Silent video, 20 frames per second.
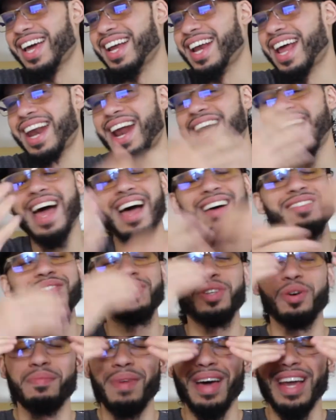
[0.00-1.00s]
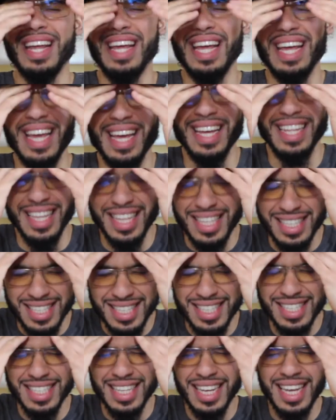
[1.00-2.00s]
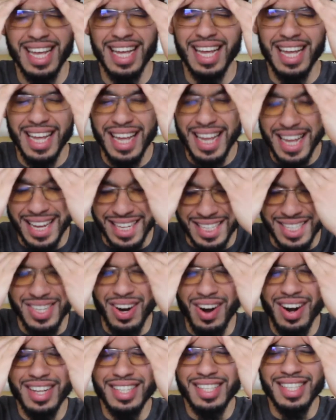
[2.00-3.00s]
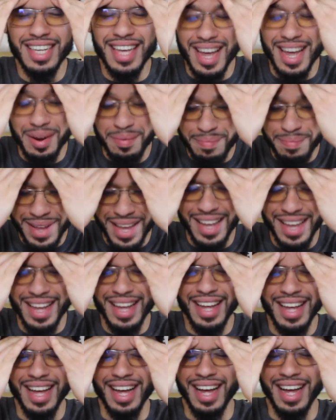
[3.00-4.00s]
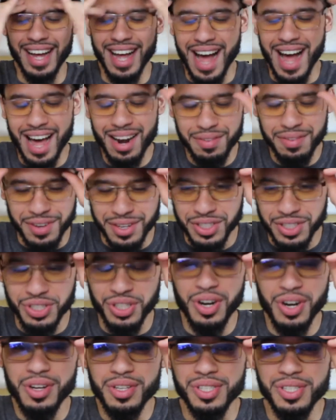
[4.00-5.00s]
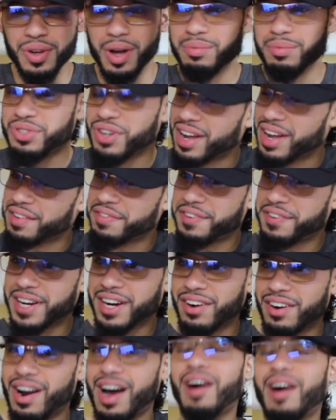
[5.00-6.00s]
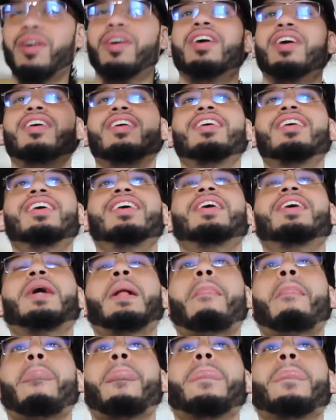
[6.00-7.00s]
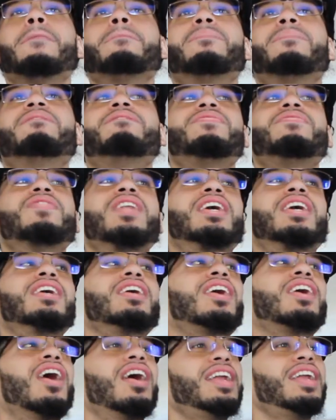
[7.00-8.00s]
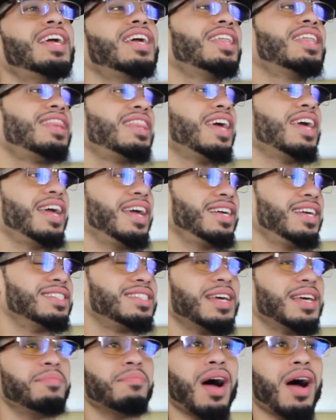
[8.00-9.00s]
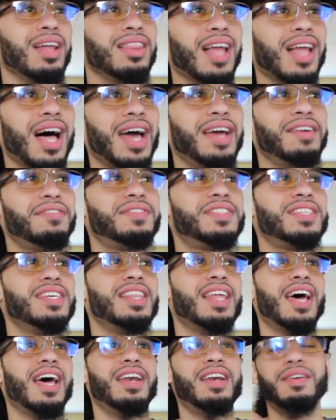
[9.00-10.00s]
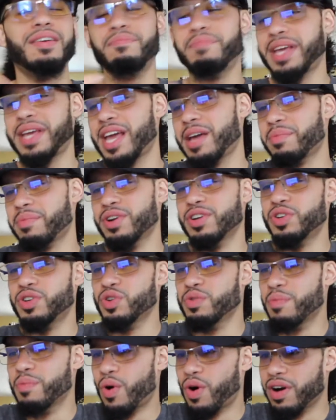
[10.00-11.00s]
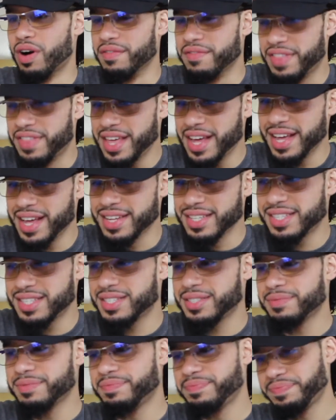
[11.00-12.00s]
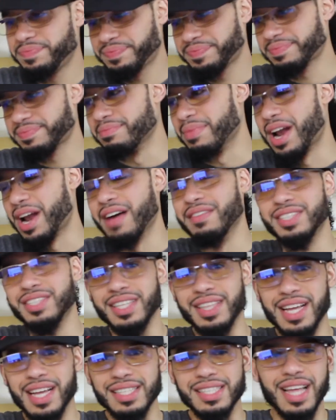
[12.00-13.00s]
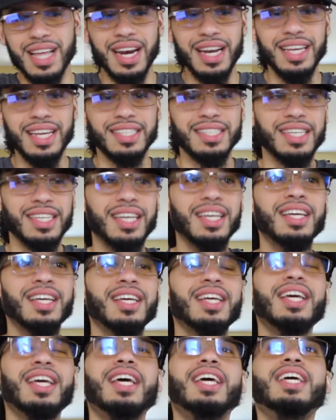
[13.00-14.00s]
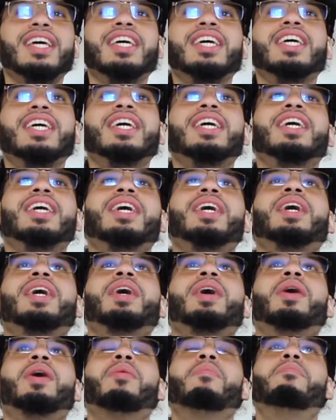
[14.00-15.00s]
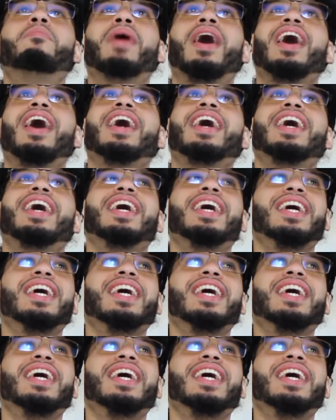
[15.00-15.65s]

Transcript: and I have so many, it's starting to get a bit out of control, so I'm trying to figure out cutting things in my life to then be able to do more of this, but obviously that's not easy. But,